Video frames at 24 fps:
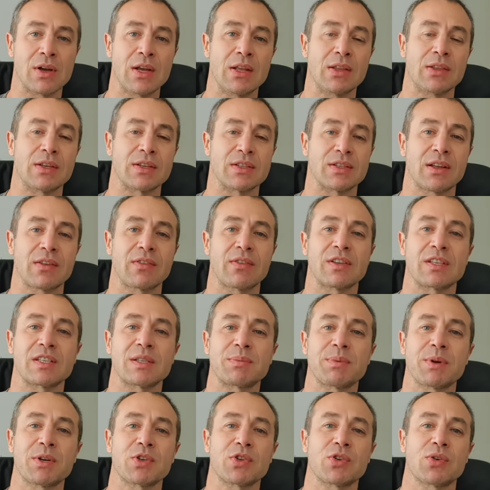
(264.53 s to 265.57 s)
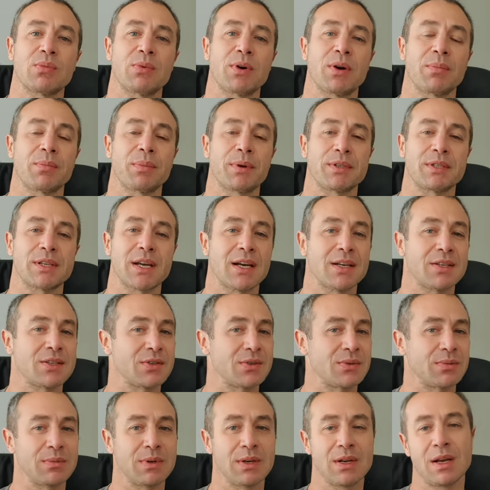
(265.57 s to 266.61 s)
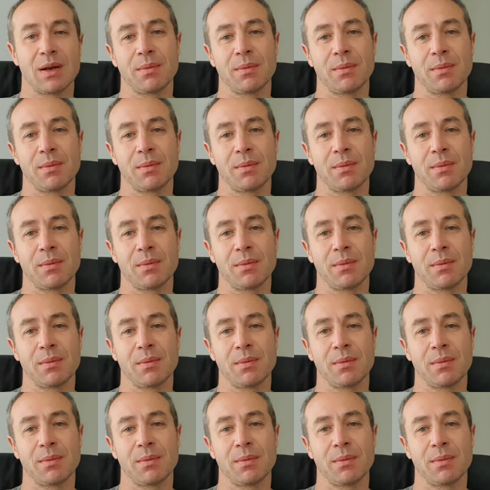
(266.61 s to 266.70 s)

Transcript: there's nothing special about potassium